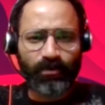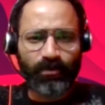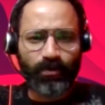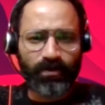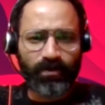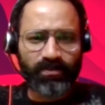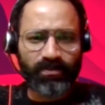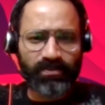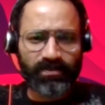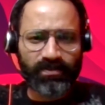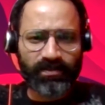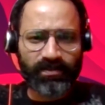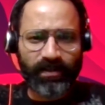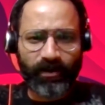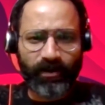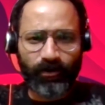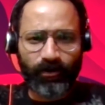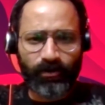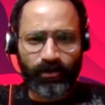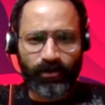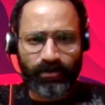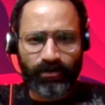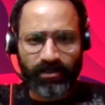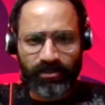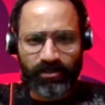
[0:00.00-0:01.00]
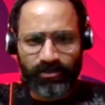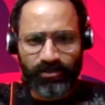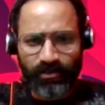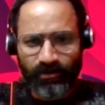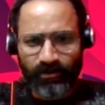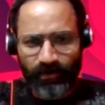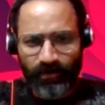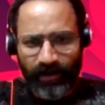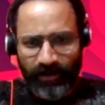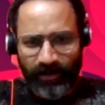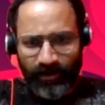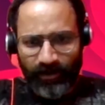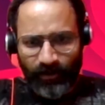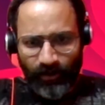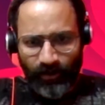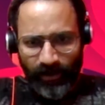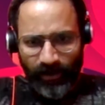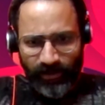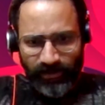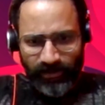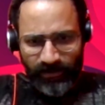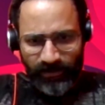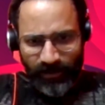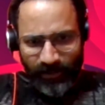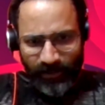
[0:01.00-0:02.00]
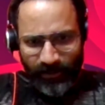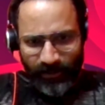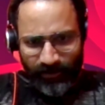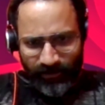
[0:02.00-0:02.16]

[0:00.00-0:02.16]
what's there on your T-shirt right now. I